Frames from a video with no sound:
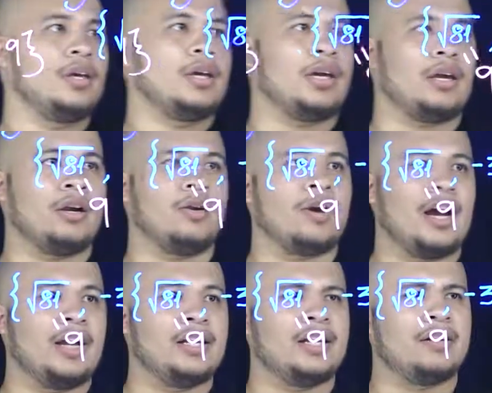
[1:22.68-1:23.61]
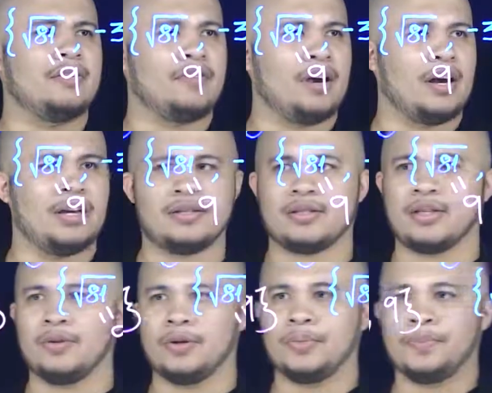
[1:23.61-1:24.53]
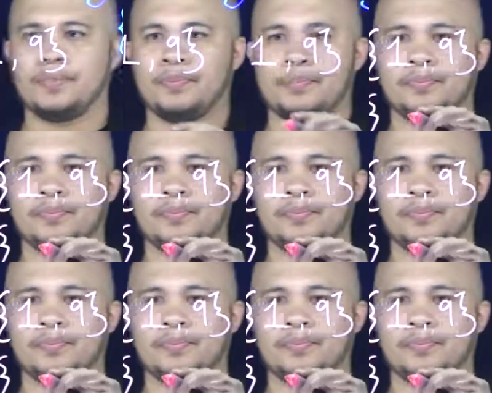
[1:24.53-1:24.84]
here I identify 0.